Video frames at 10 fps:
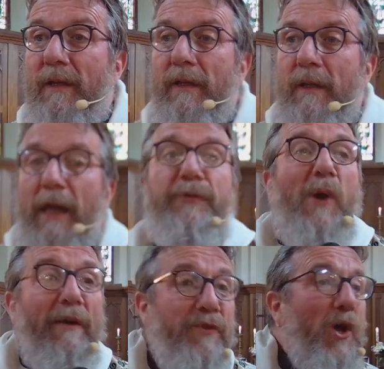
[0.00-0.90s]
If you
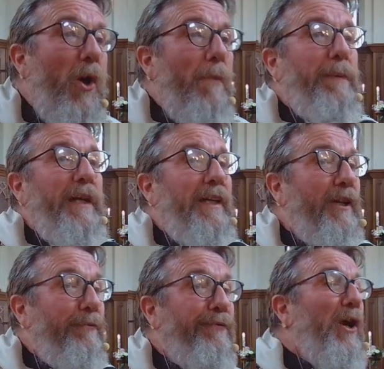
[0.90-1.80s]
have not been
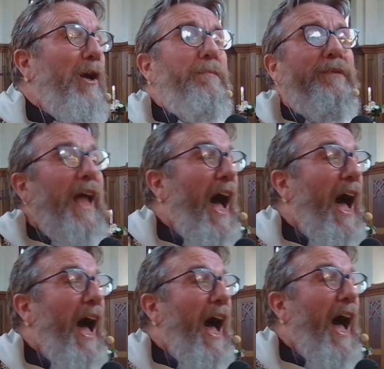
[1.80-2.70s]
confirmed, I
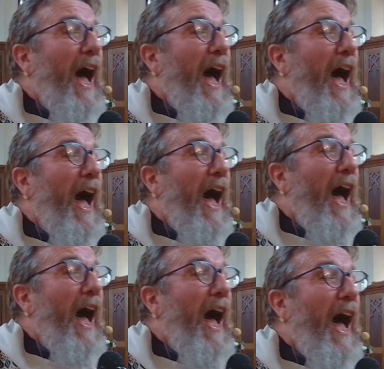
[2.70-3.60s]
ask you to
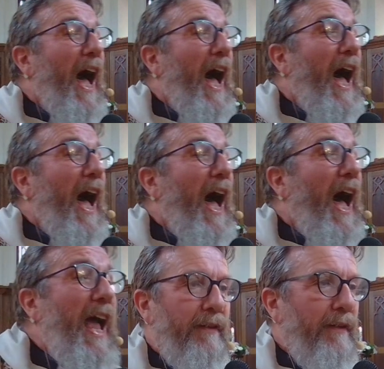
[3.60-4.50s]
consider it.
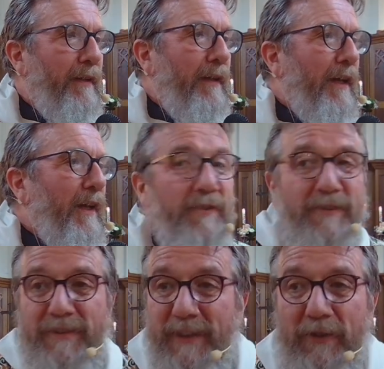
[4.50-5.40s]

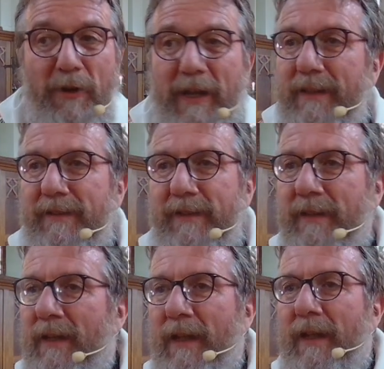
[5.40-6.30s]
Consider it.
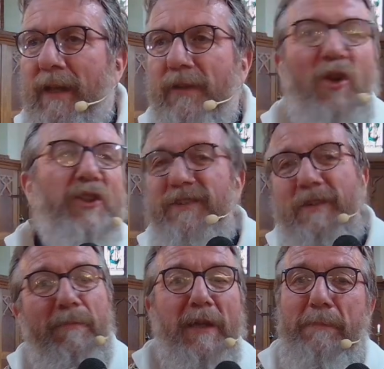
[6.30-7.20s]
It's not just
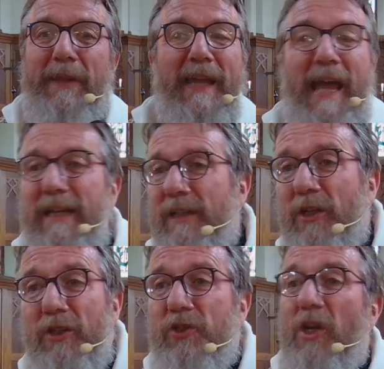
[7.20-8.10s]
something about the Anglican
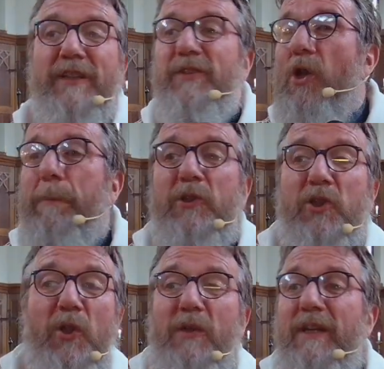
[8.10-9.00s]
Church, it's an
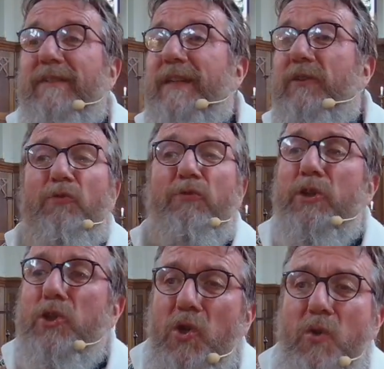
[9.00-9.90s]
opportunity to
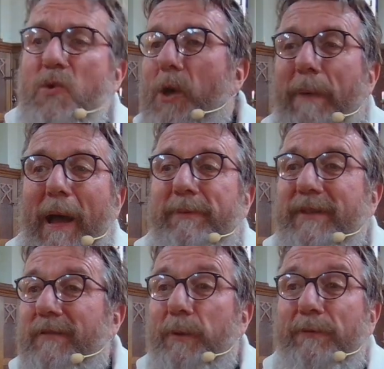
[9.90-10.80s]
renew your
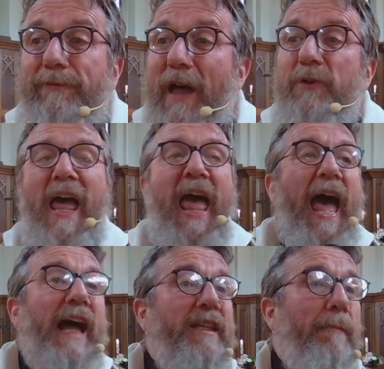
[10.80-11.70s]
baptismal vows,
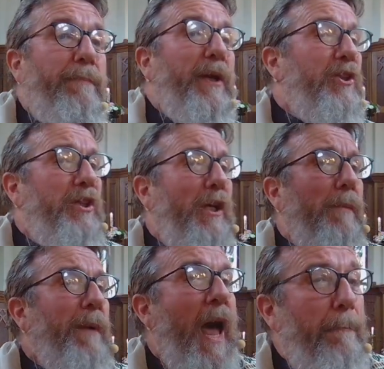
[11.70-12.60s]
and the bishop
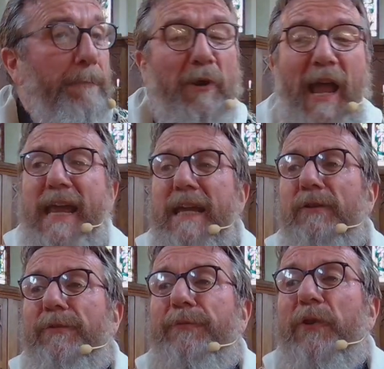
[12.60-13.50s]
prays
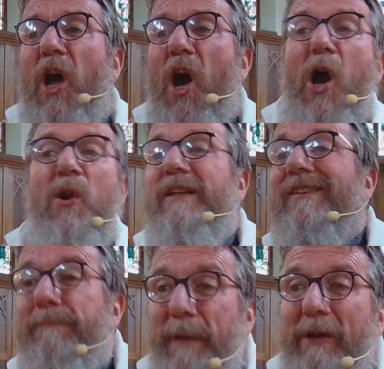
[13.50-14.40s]
for the Holy
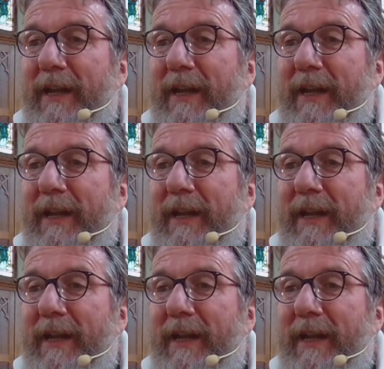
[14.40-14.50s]
Spirit